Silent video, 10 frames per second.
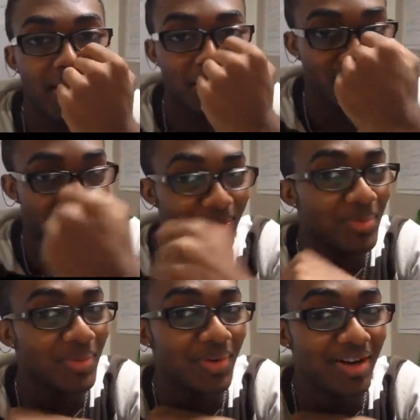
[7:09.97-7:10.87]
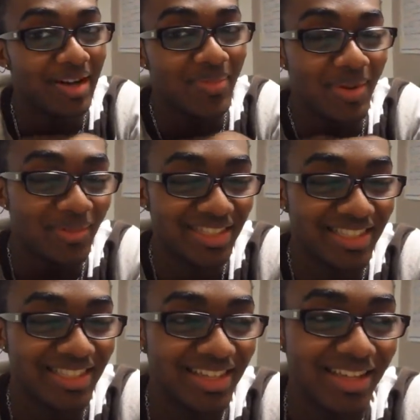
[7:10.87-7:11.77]
I'm going to be wearing my
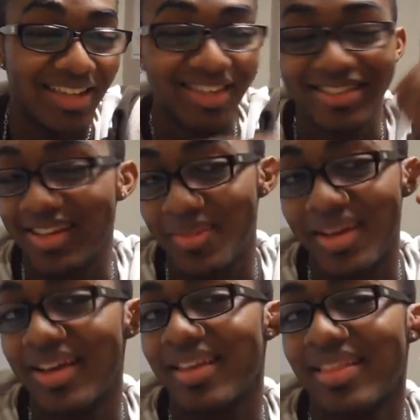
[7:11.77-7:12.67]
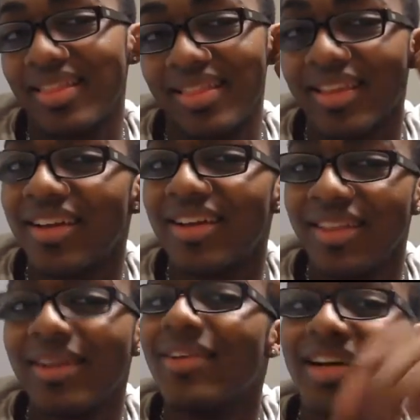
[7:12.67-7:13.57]
onesie and it's going to be
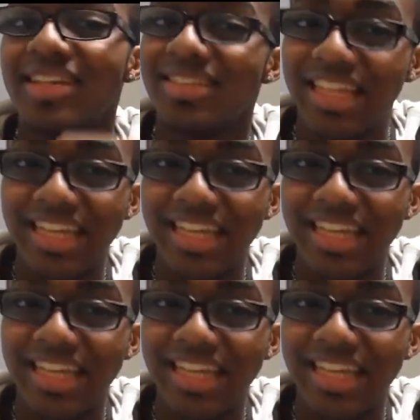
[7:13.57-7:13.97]
the greatest